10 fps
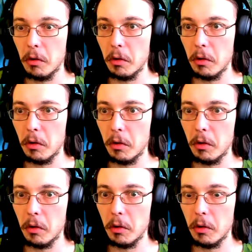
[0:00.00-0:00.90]

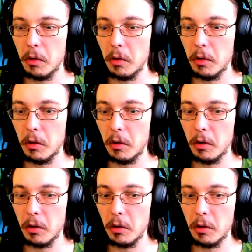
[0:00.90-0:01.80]

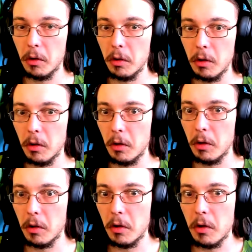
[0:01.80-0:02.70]

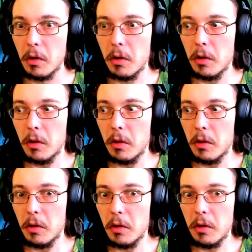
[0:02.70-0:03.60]

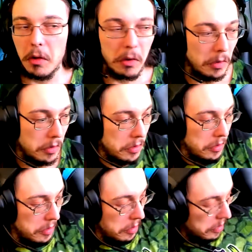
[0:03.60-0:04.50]

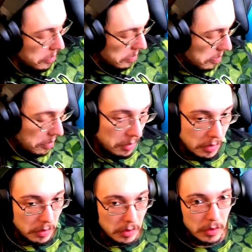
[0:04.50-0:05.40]

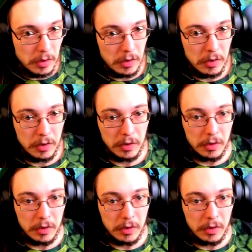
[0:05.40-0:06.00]
[no speech]